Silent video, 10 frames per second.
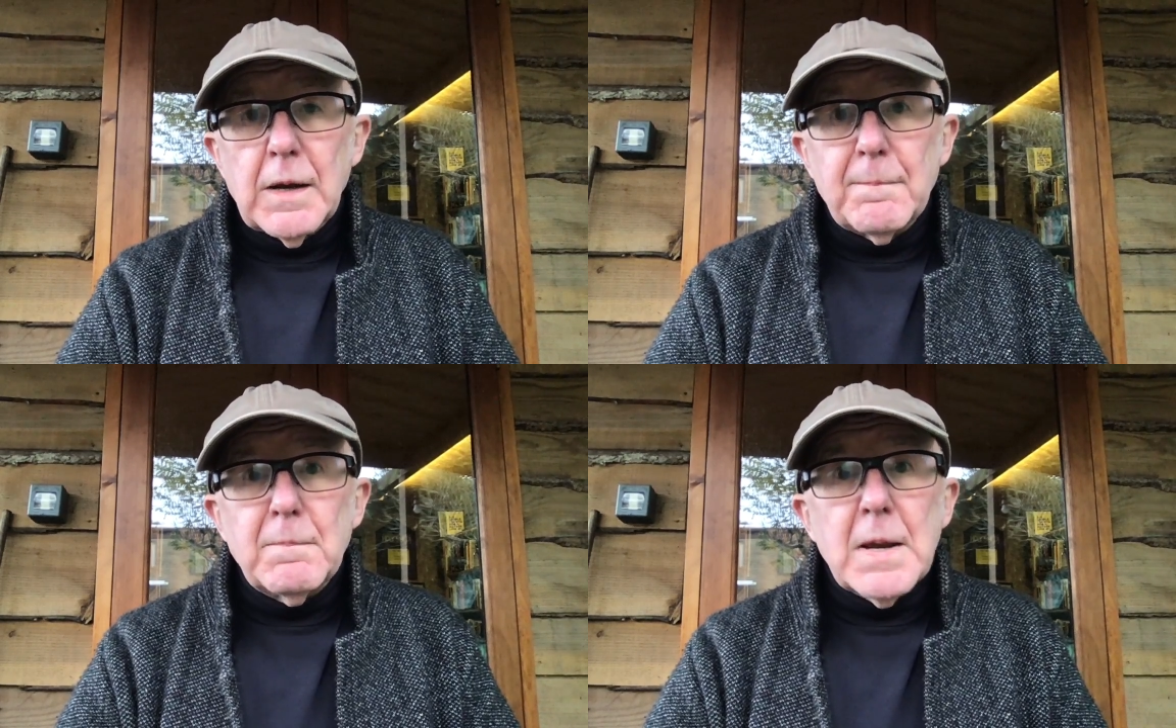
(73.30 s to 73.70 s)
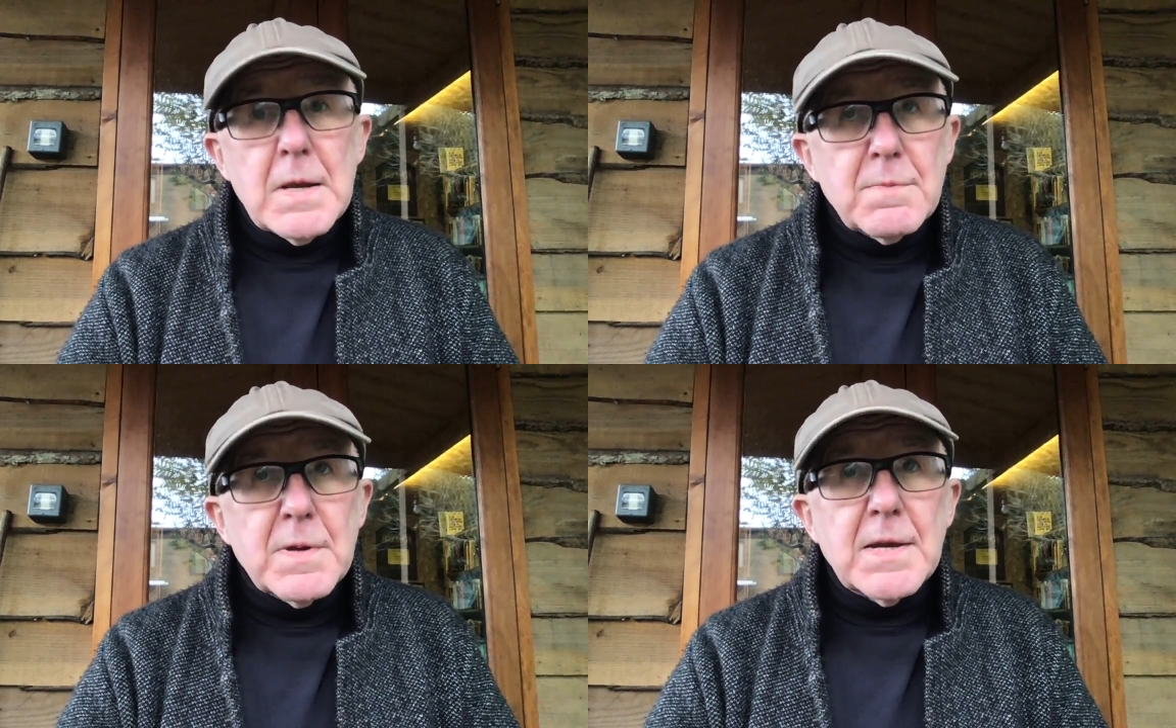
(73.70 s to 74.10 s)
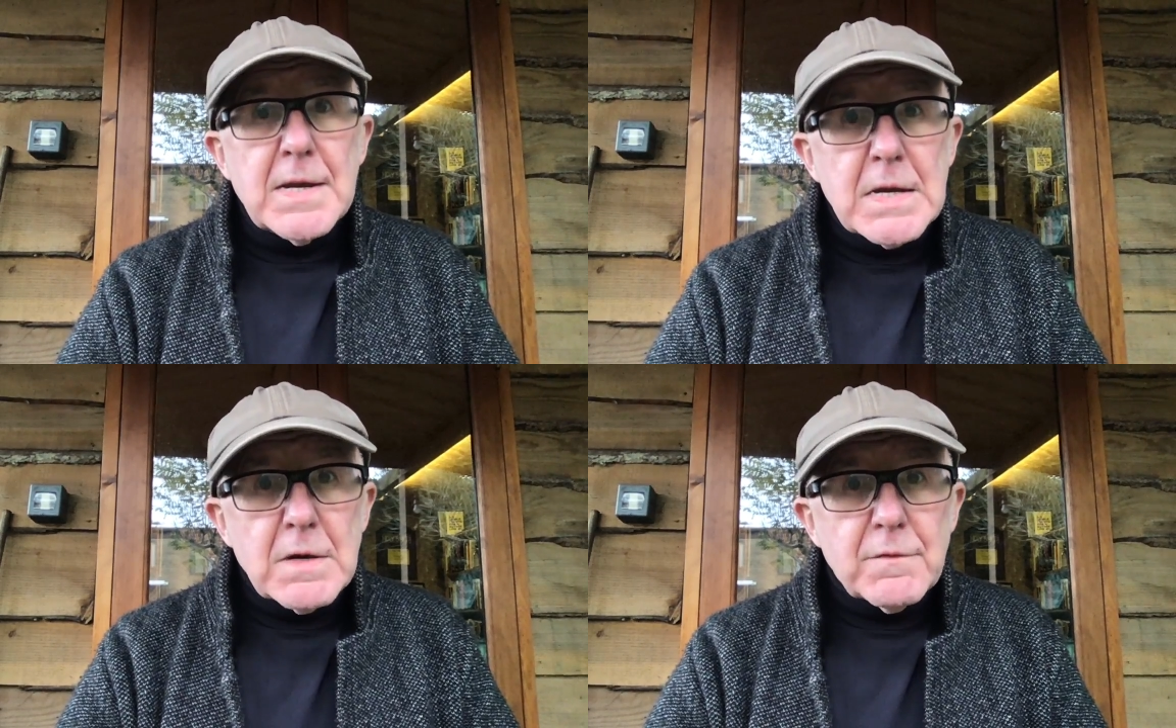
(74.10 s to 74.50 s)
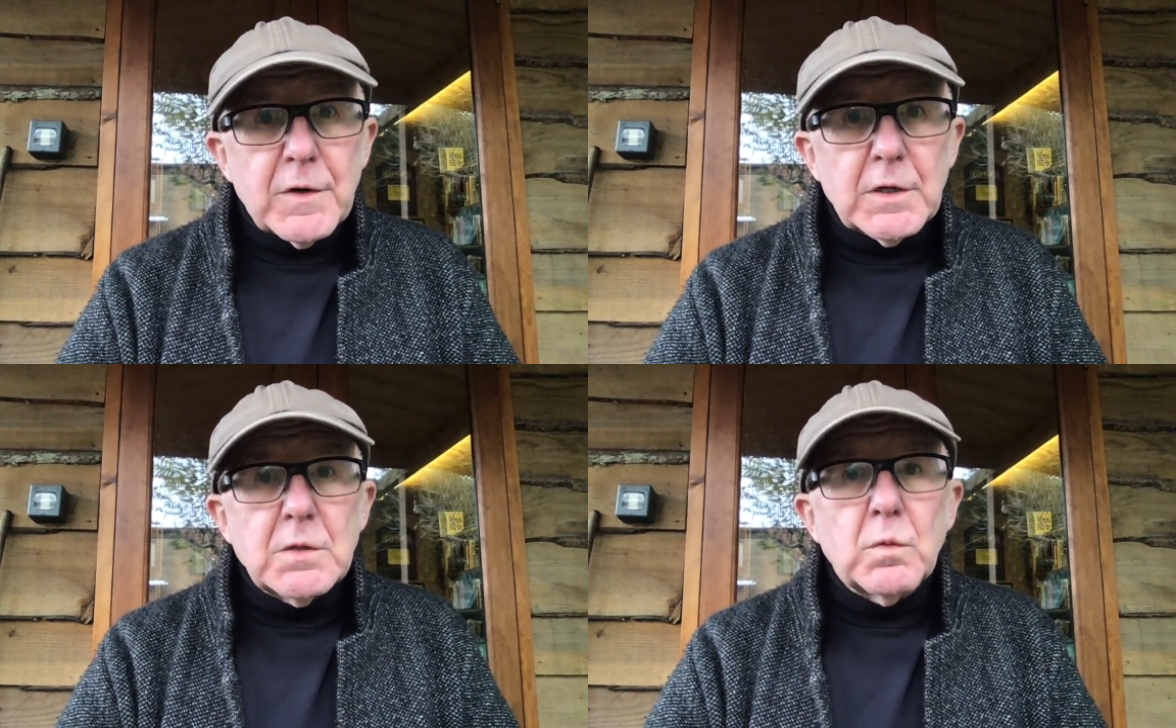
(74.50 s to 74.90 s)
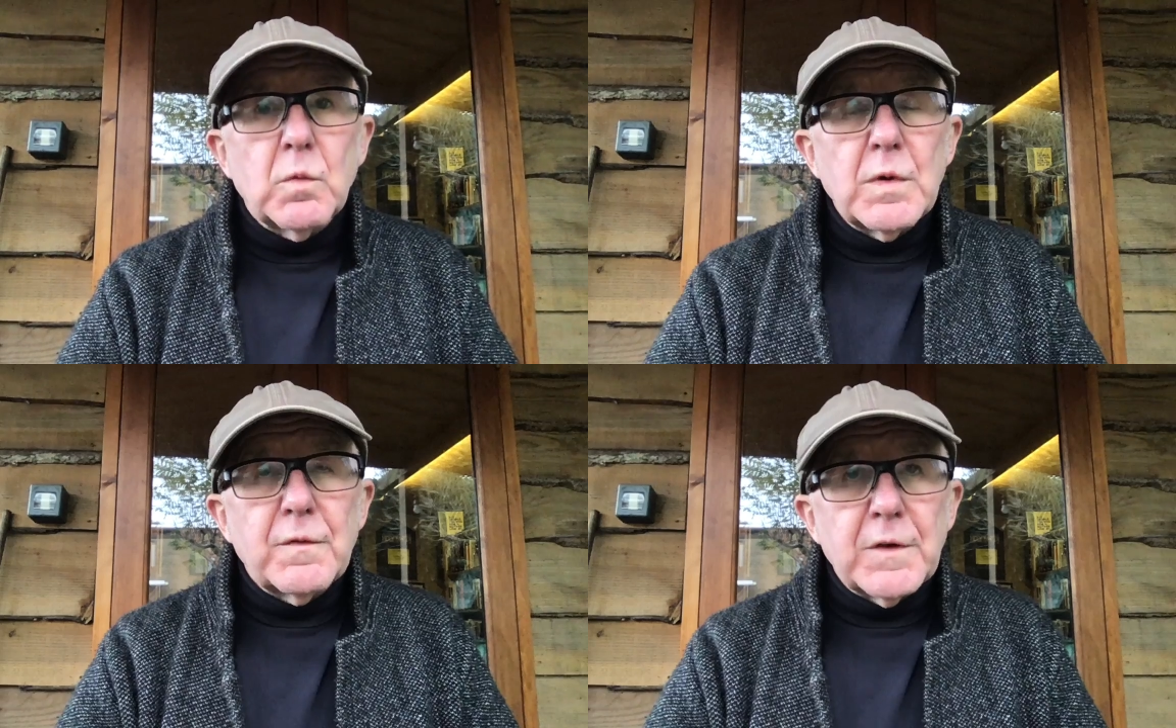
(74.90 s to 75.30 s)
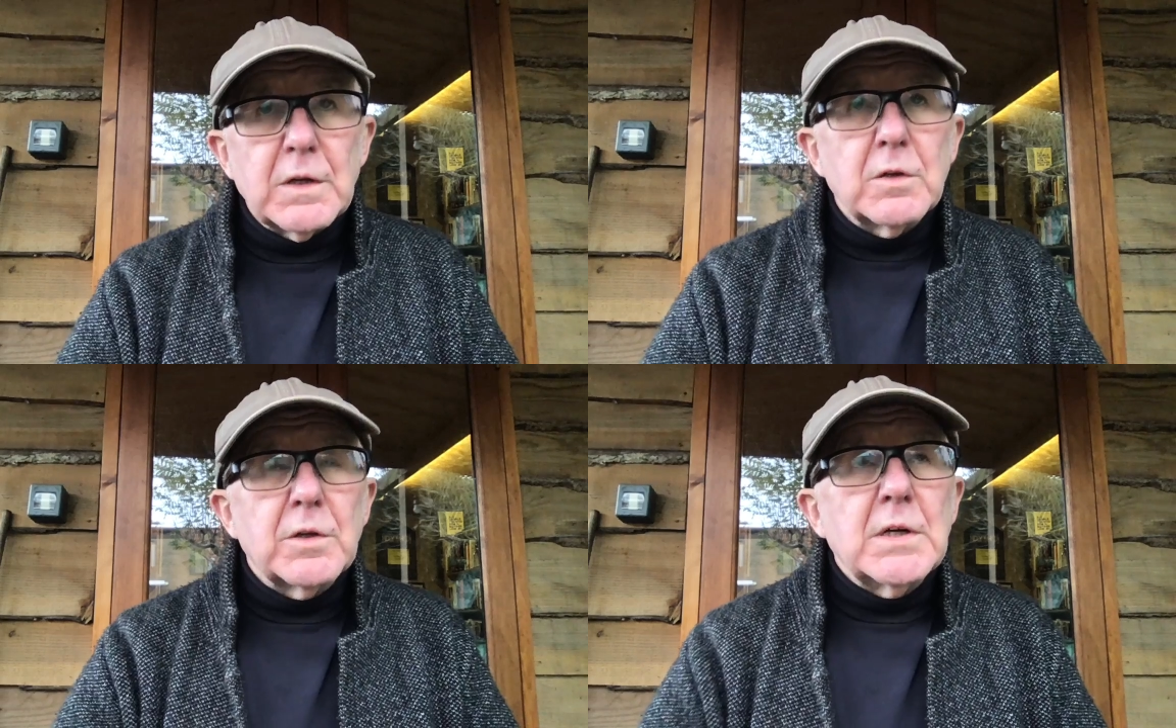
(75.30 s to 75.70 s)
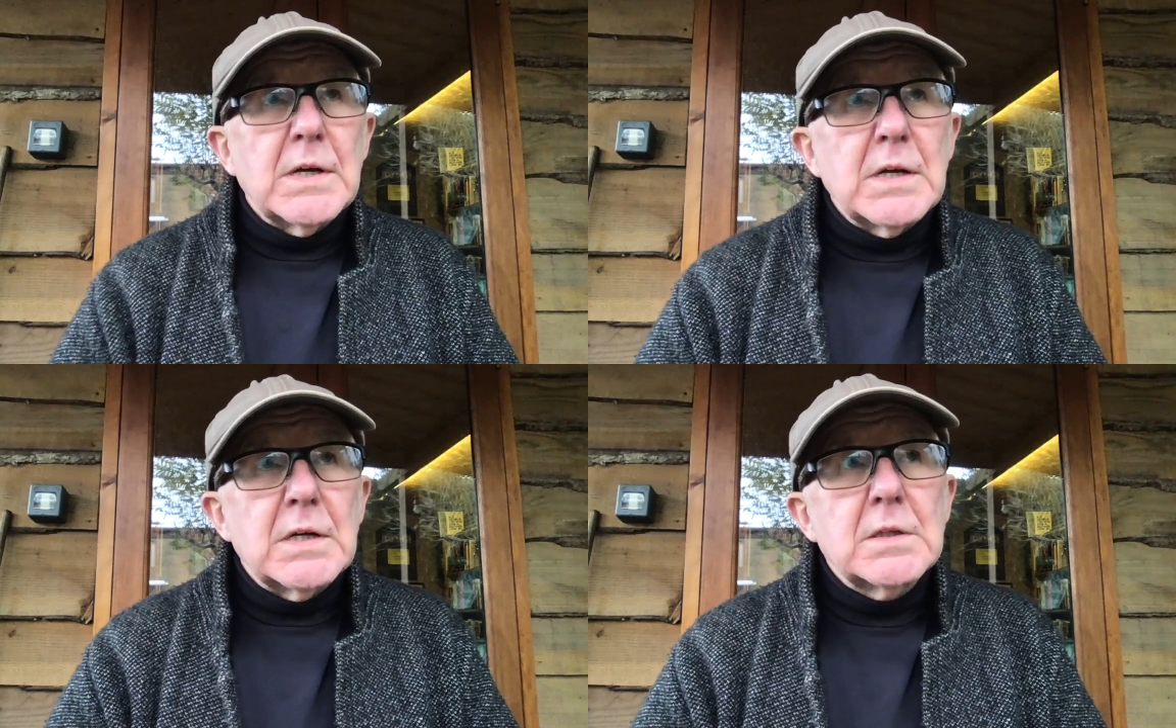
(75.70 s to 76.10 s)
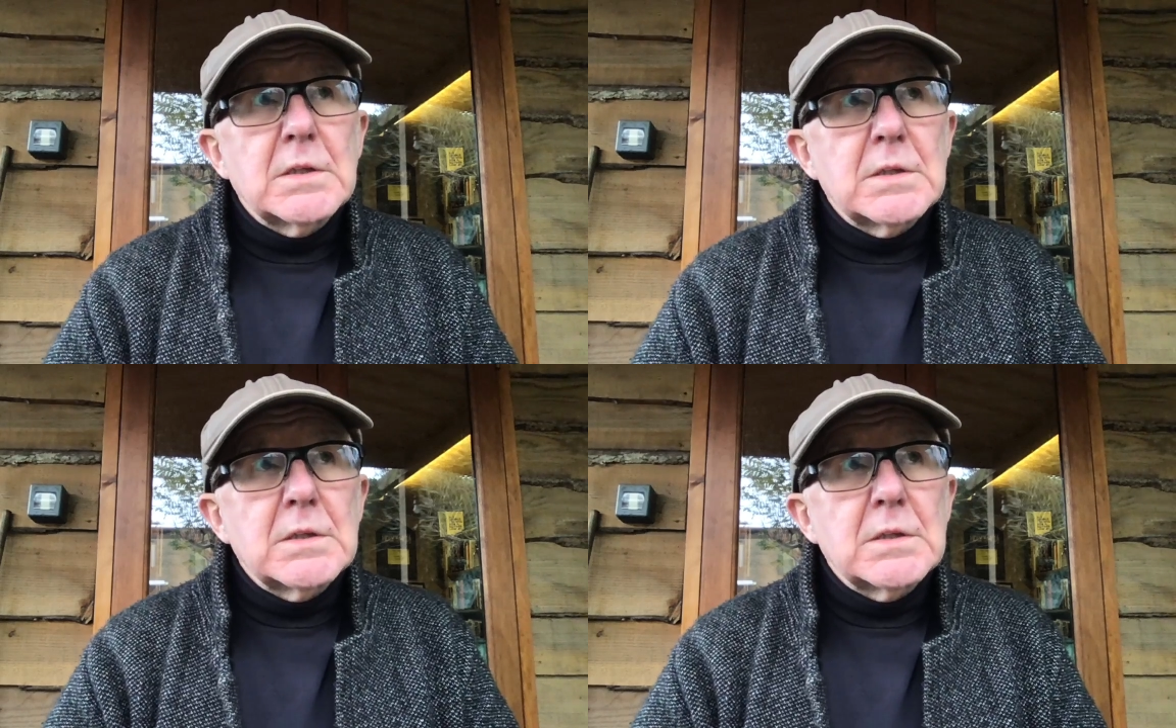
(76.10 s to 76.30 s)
Maybe even we feel the need